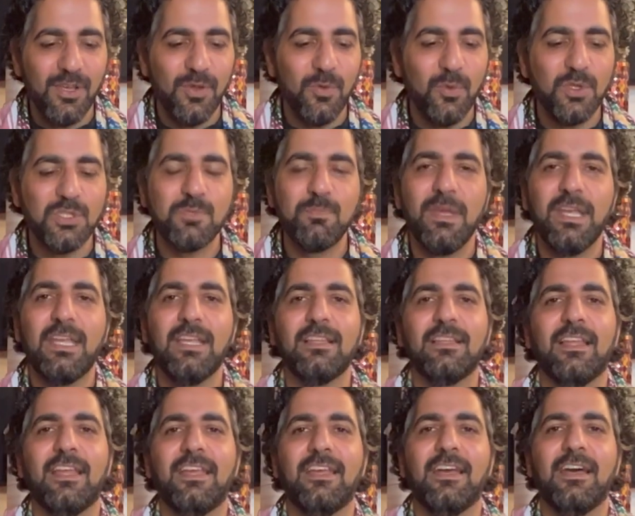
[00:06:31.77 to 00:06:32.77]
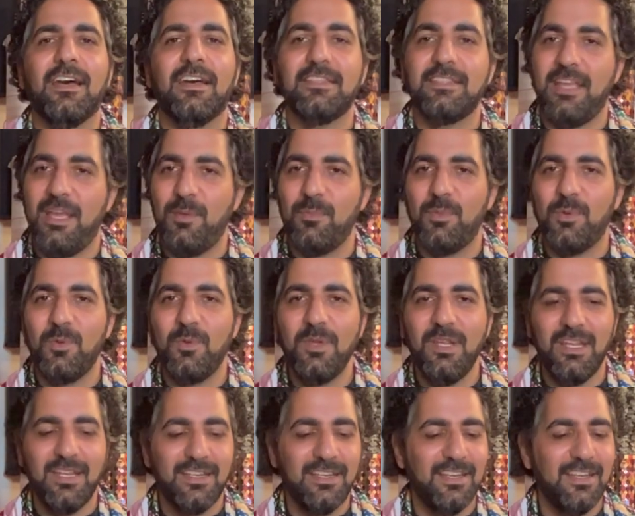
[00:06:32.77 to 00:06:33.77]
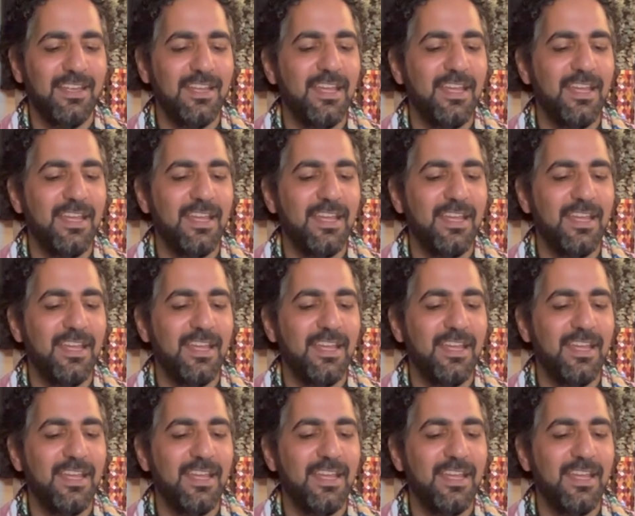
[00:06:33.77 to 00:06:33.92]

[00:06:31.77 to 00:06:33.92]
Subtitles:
which make it like a tambourine.